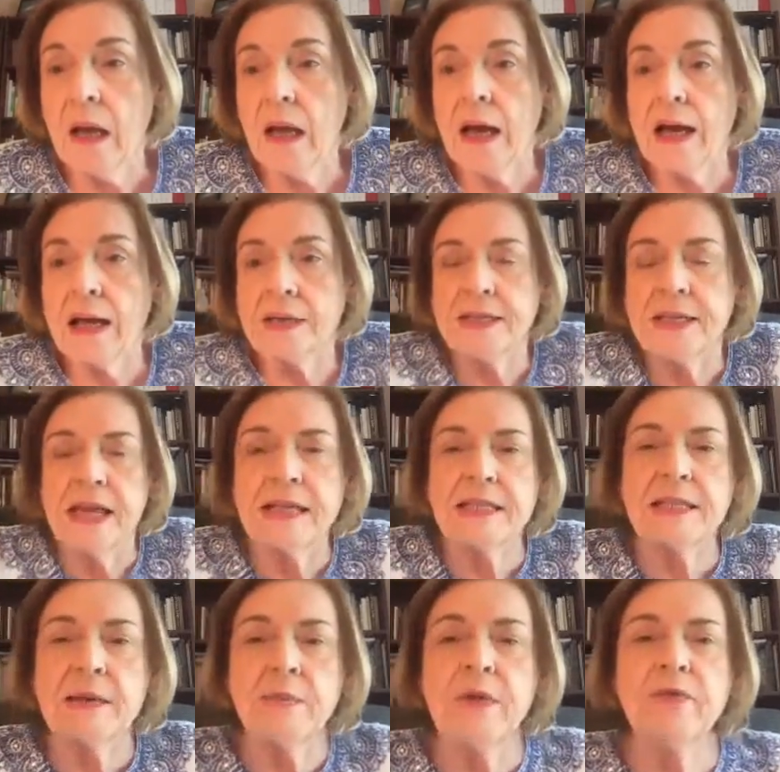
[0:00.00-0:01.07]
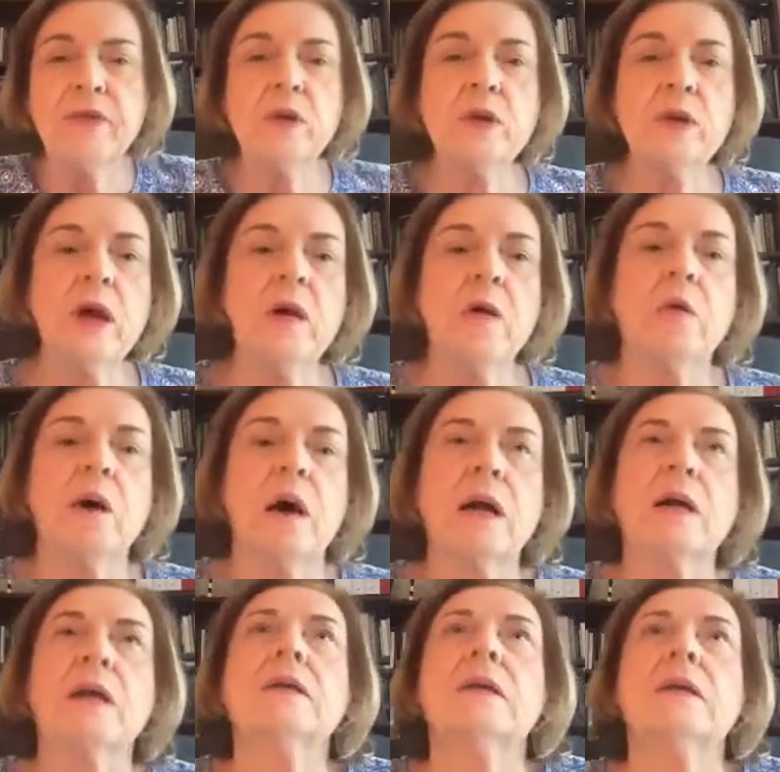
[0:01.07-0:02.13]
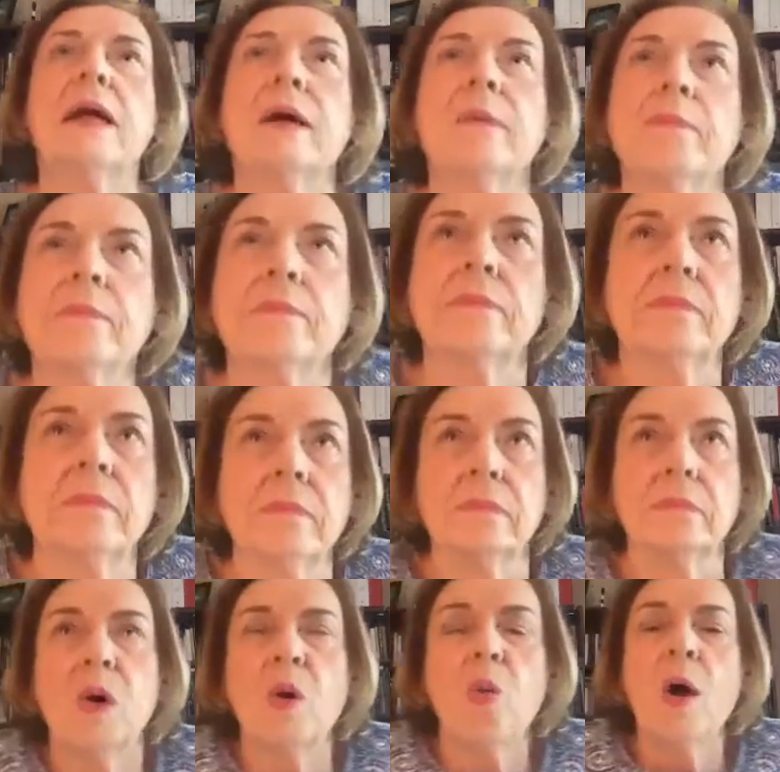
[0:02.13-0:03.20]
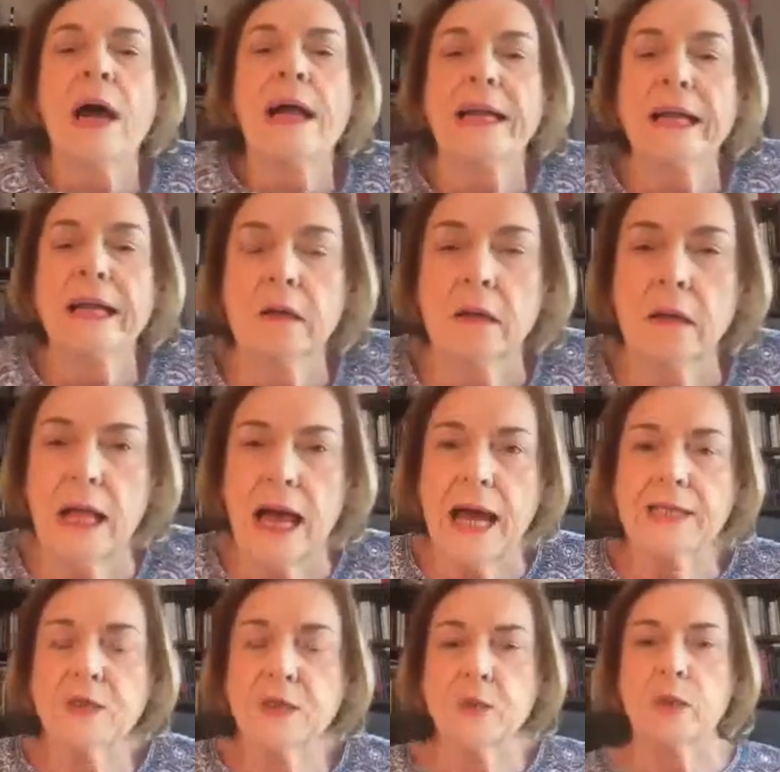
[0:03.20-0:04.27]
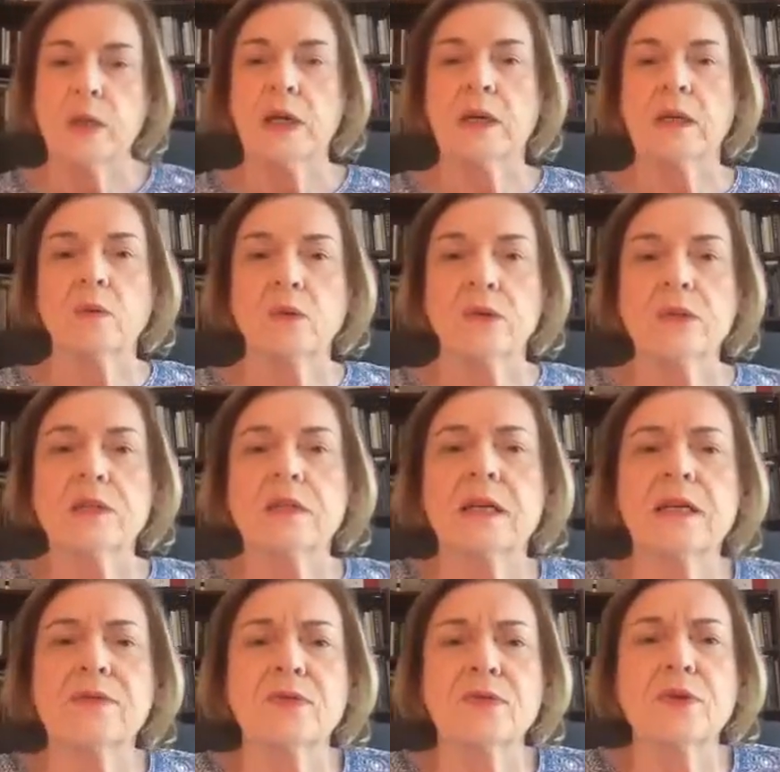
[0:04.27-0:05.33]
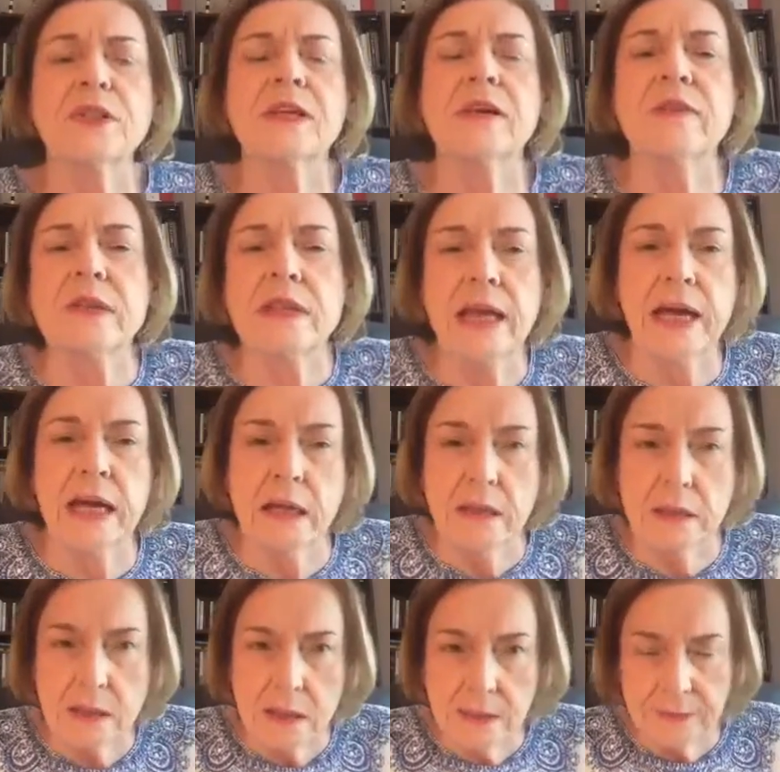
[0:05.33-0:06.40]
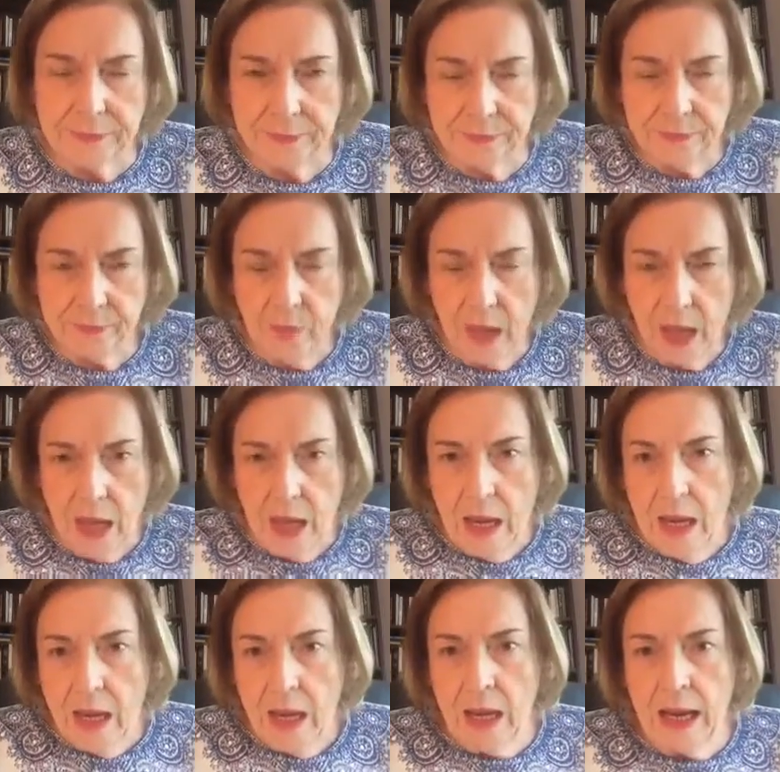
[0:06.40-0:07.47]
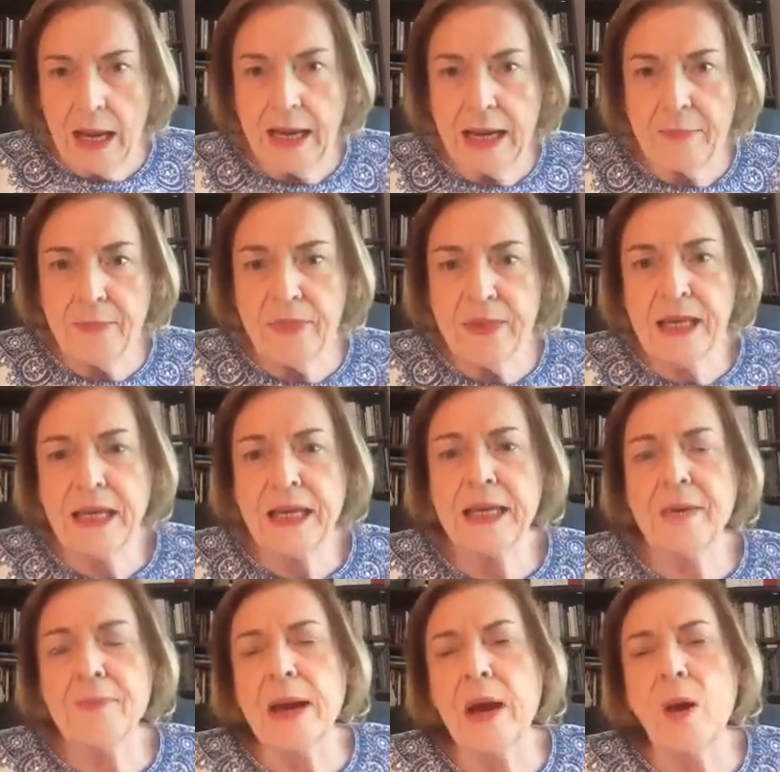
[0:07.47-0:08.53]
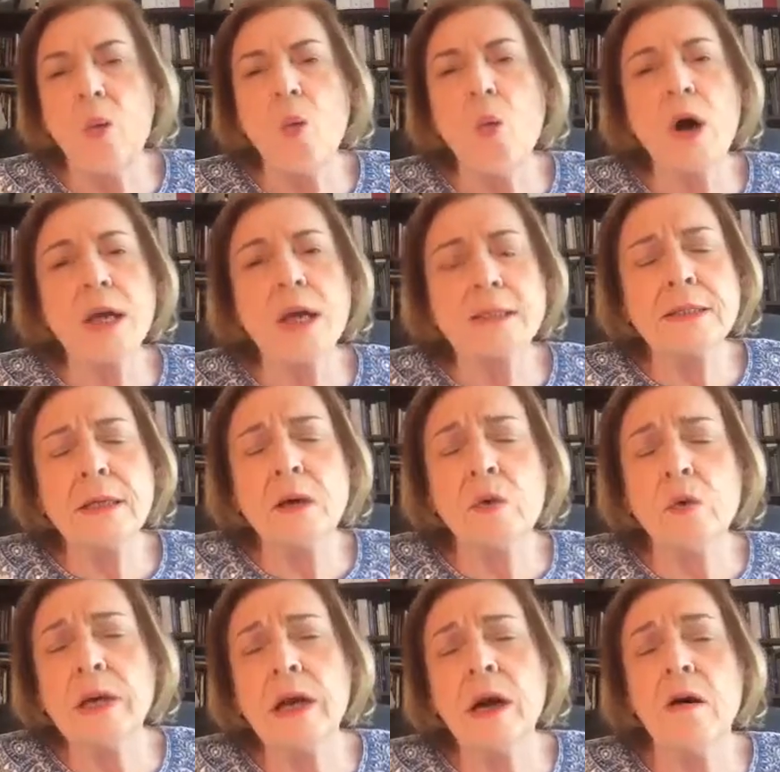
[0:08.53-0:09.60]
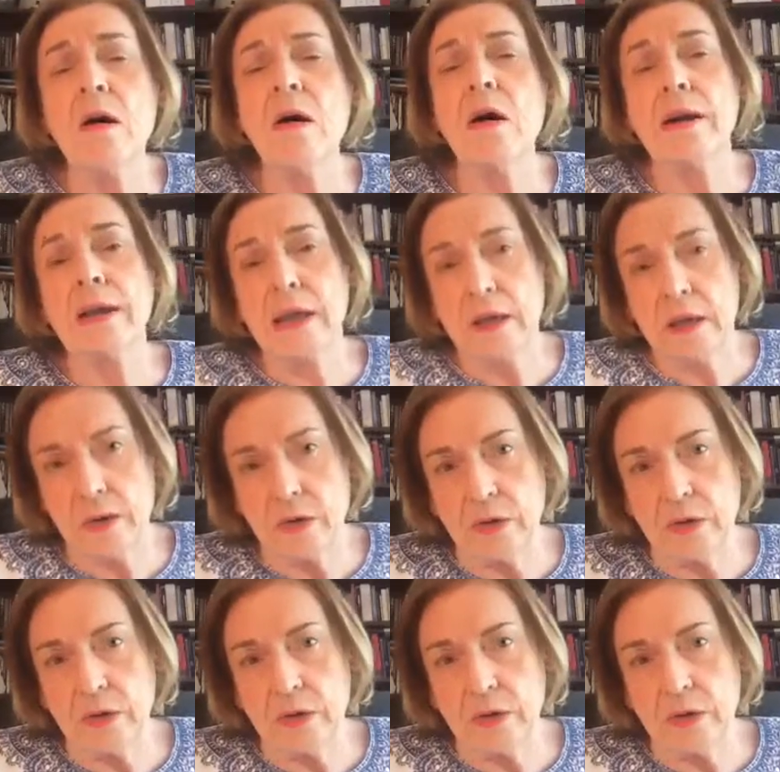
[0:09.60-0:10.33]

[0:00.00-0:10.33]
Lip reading: As some of you know, I ended up quite ill last week and was sick for 7 days. And I kept thinking about what is going on here.